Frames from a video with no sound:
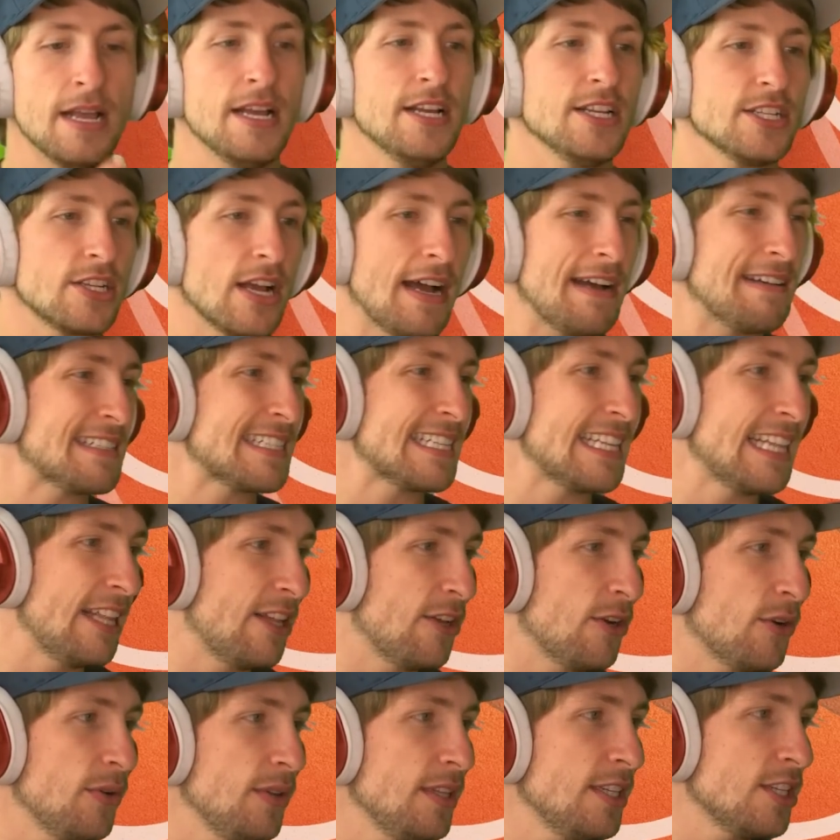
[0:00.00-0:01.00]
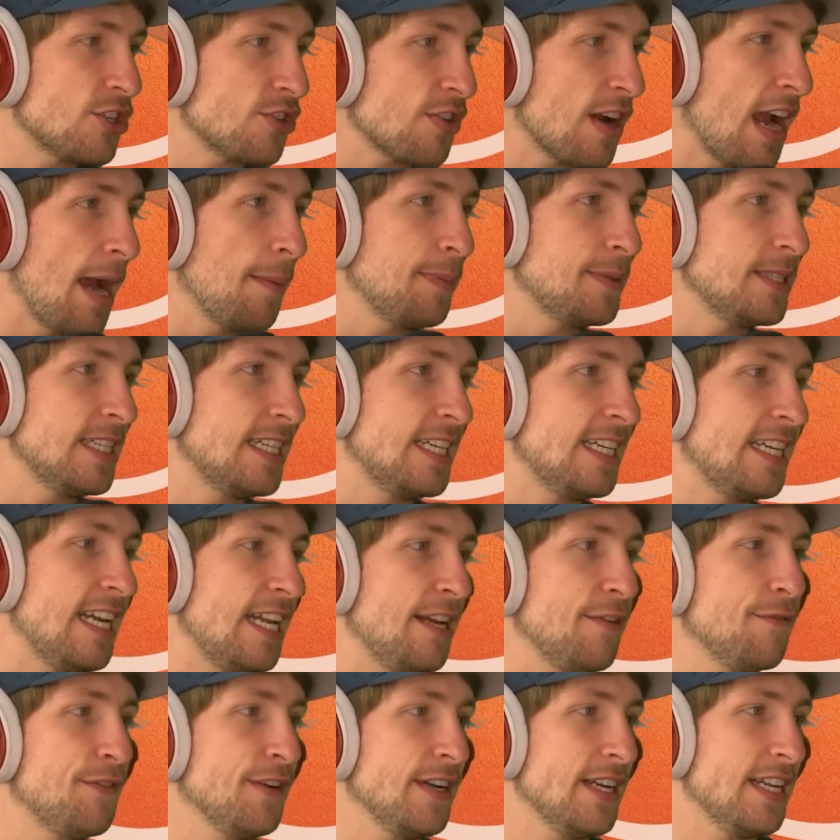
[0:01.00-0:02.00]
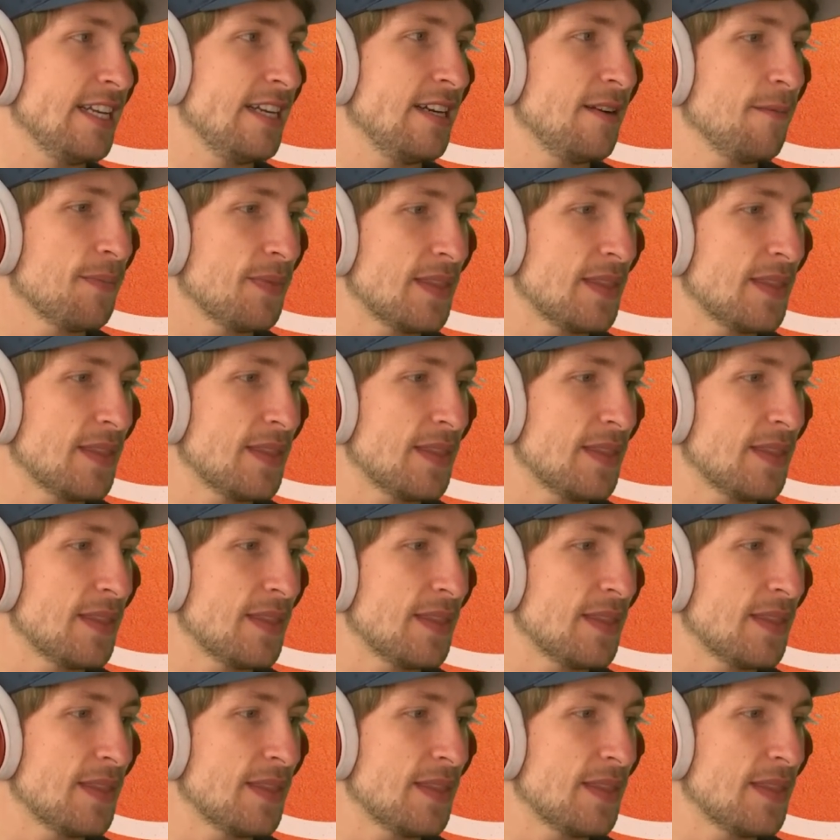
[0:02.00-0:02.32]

So I was literally trapped in an infinite.